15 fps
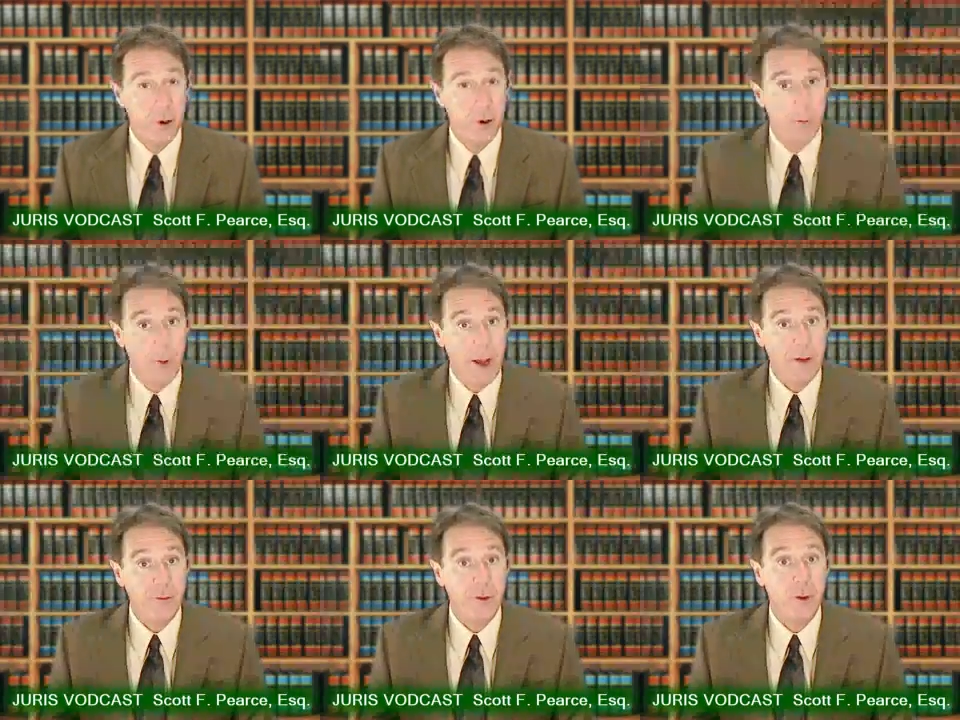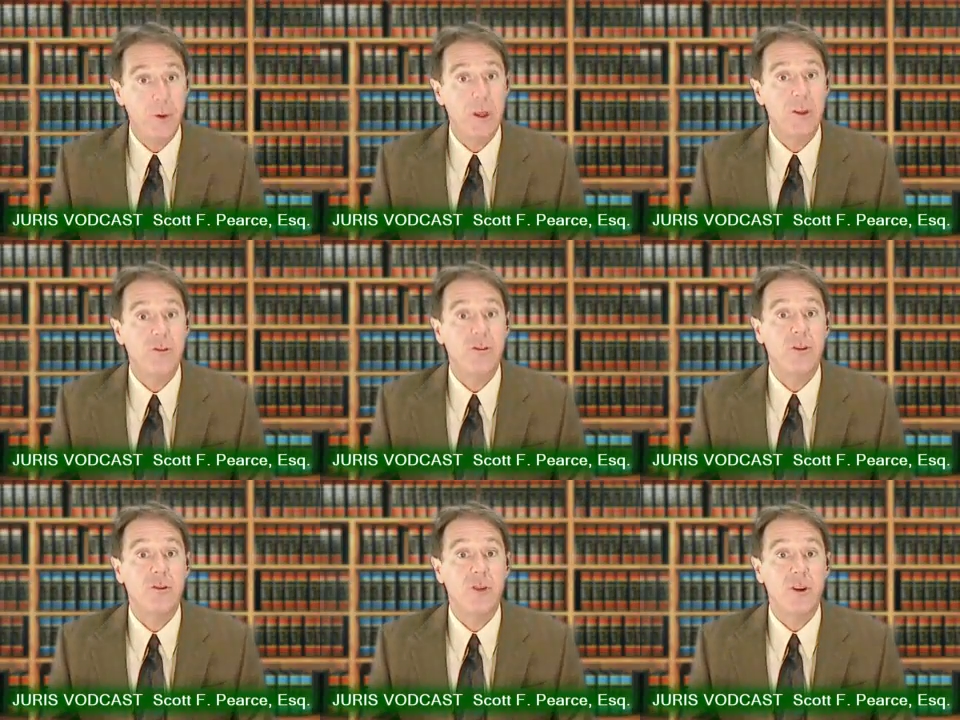My view
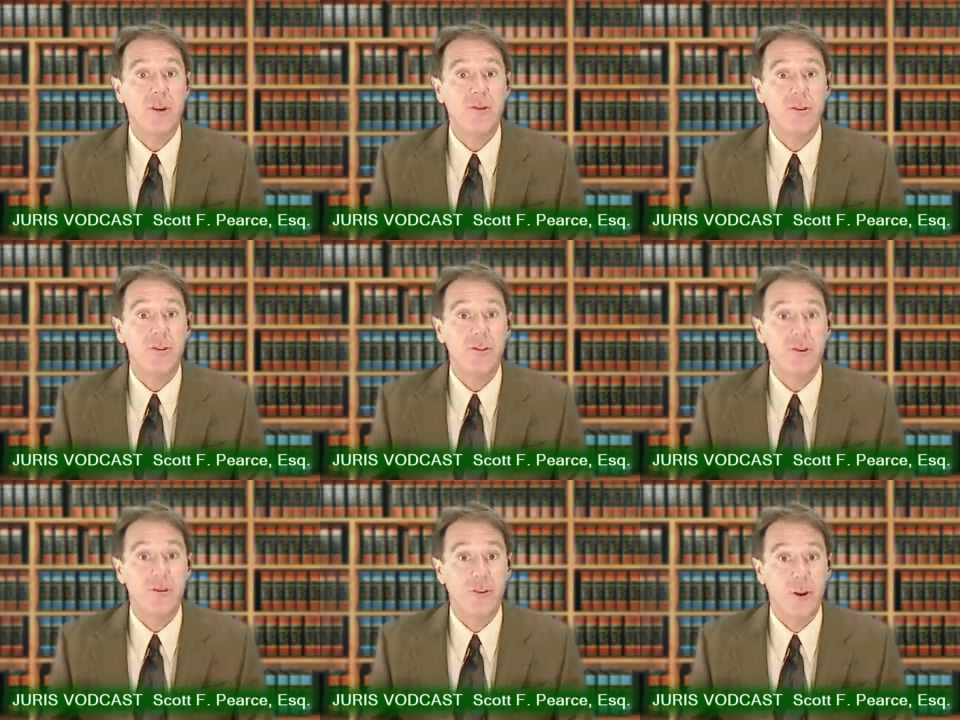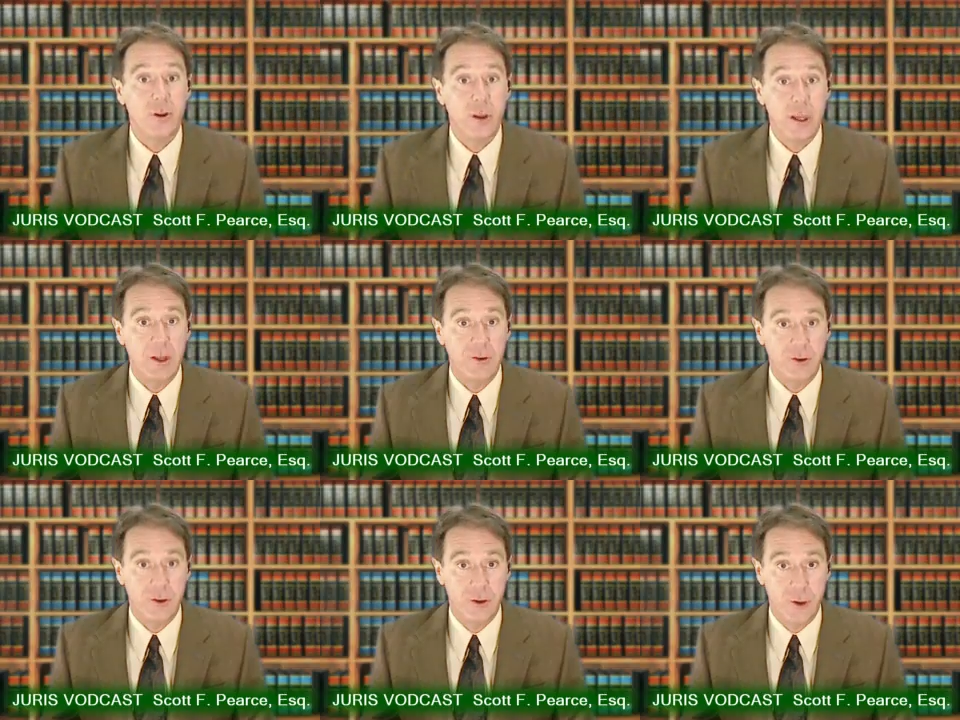is that Justice
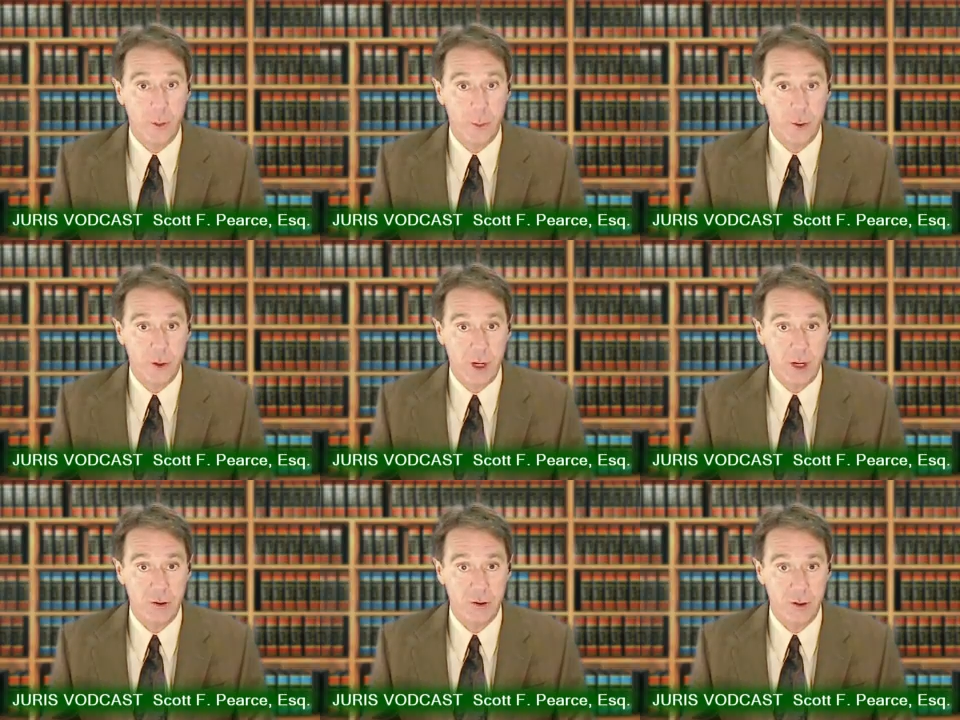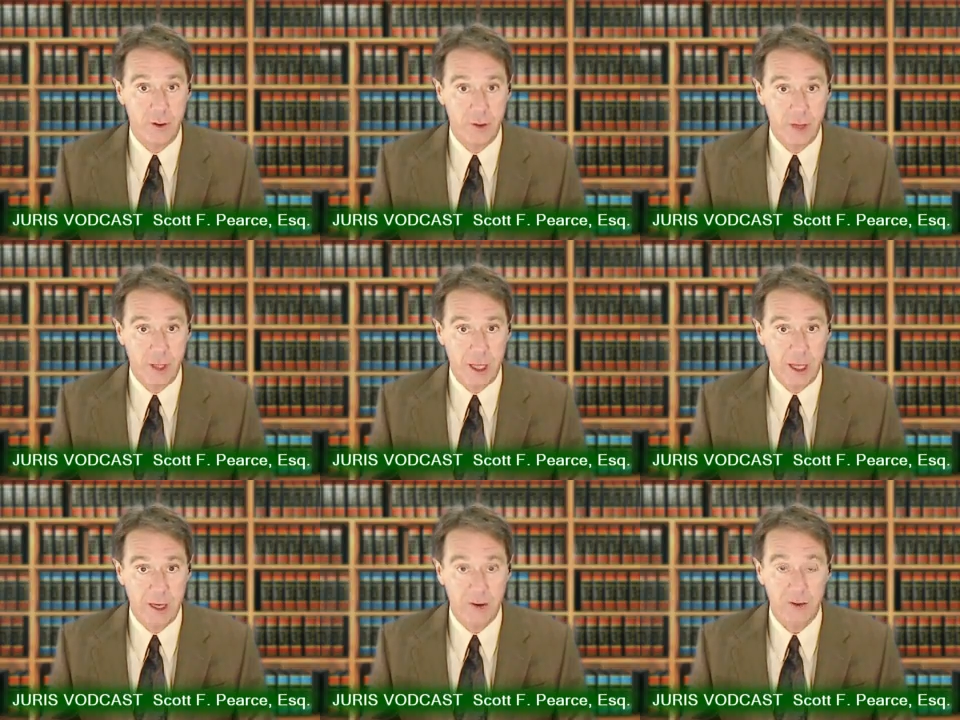Scalia's interpretation of the
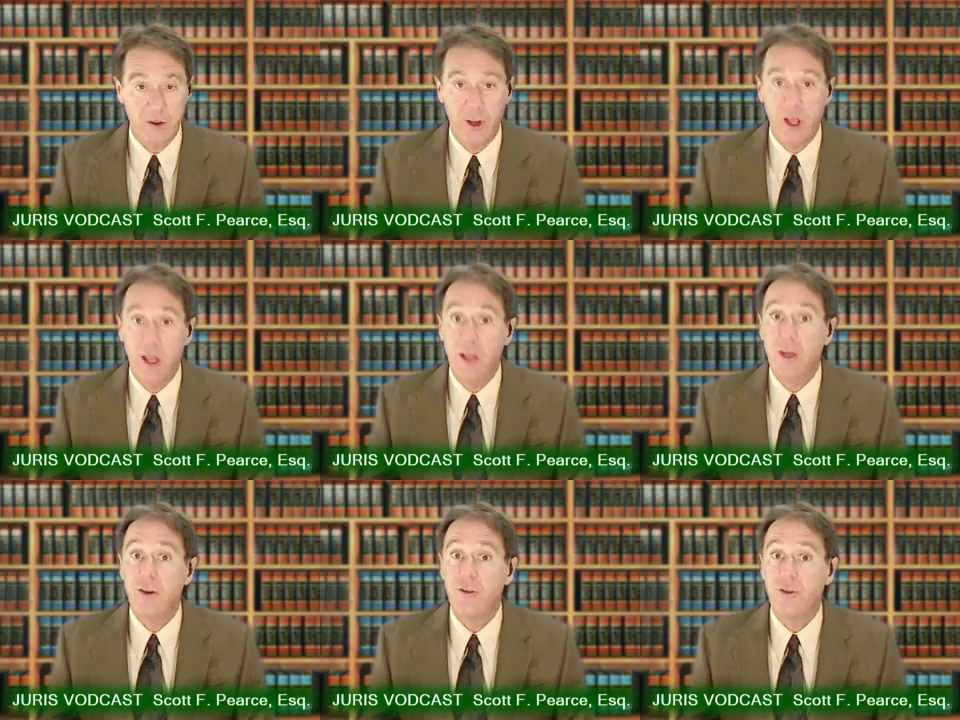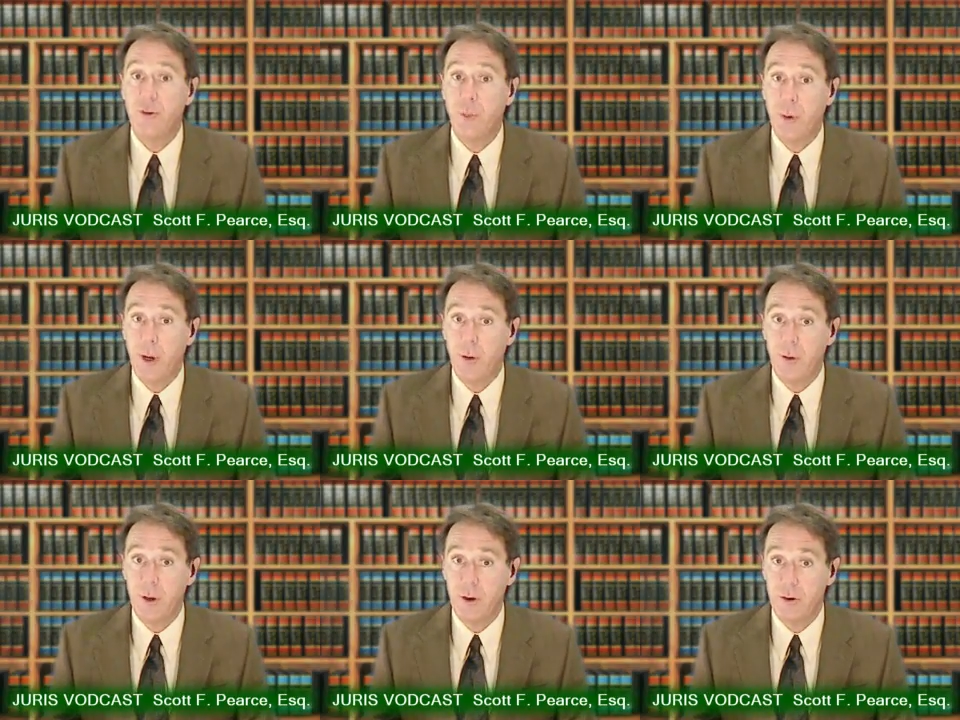case is
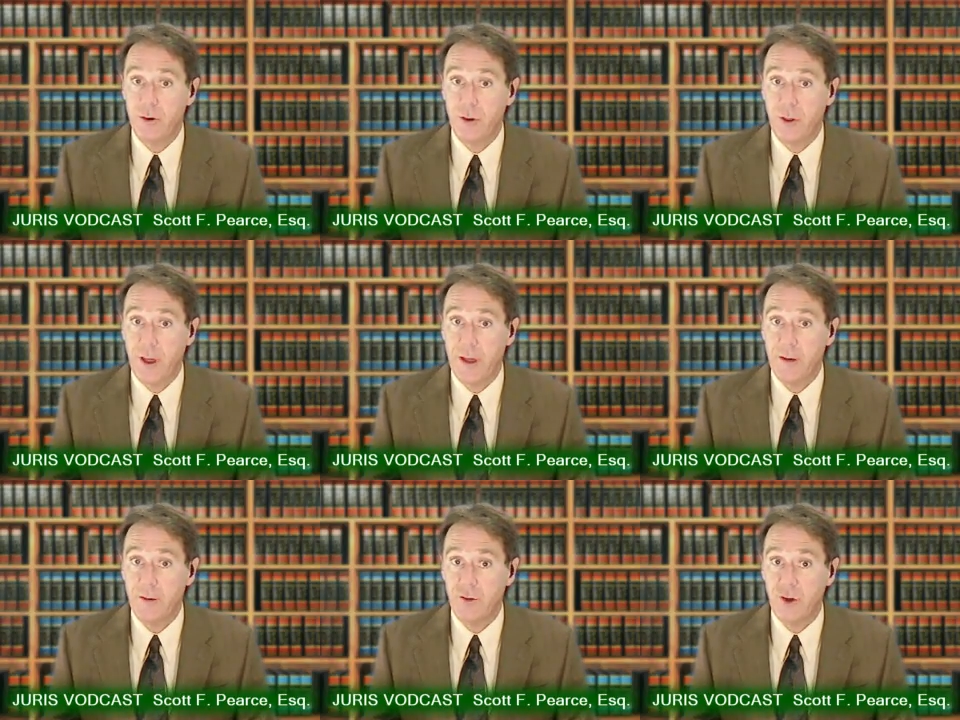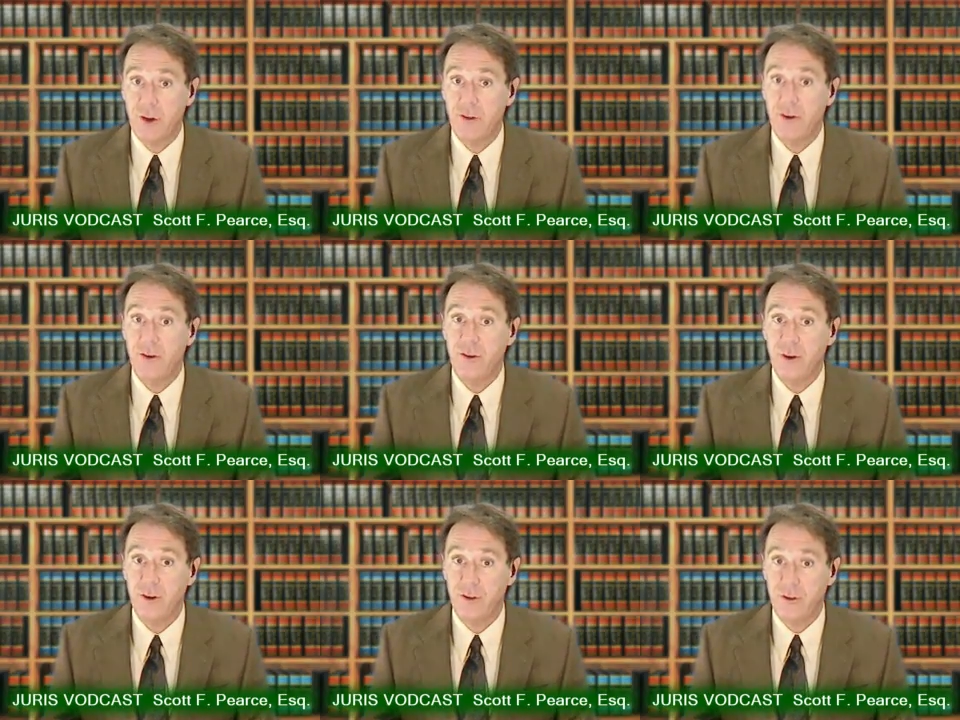superior to that of
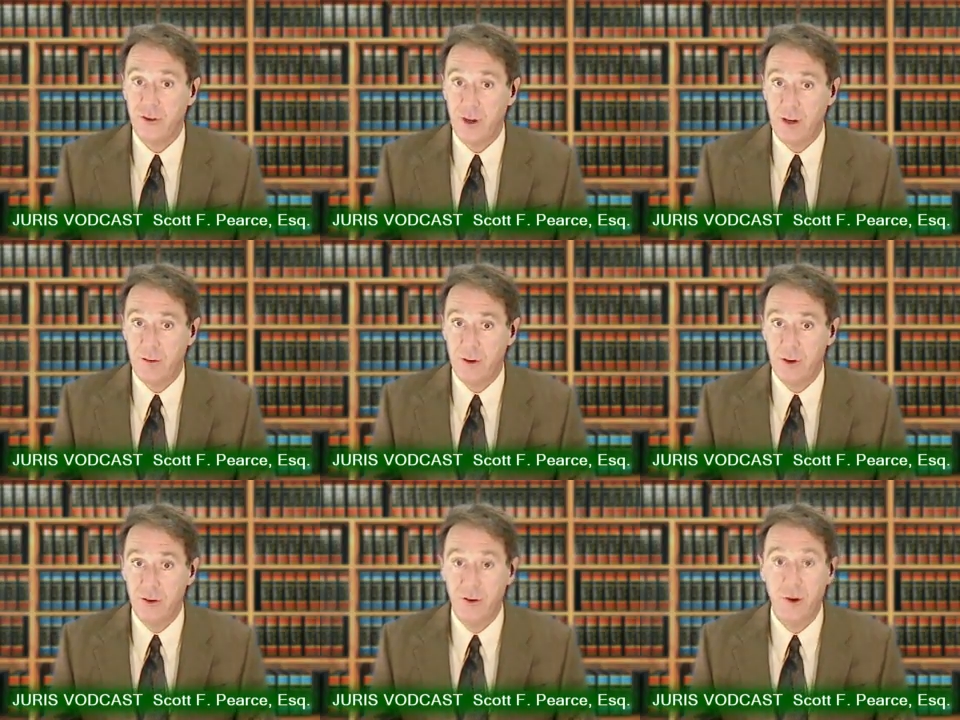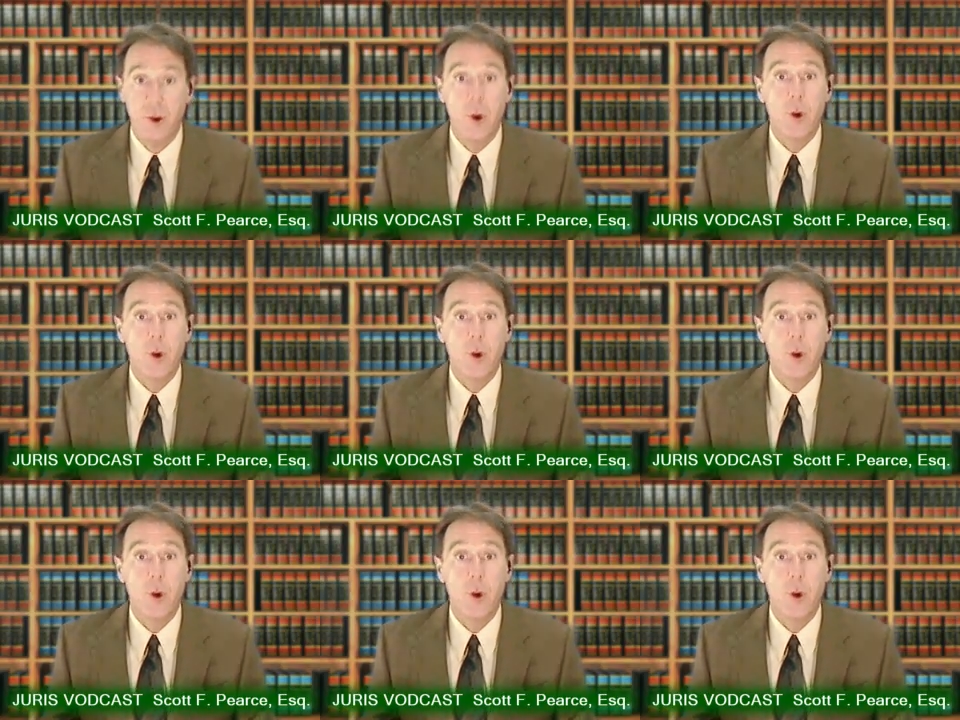Justice Stevens,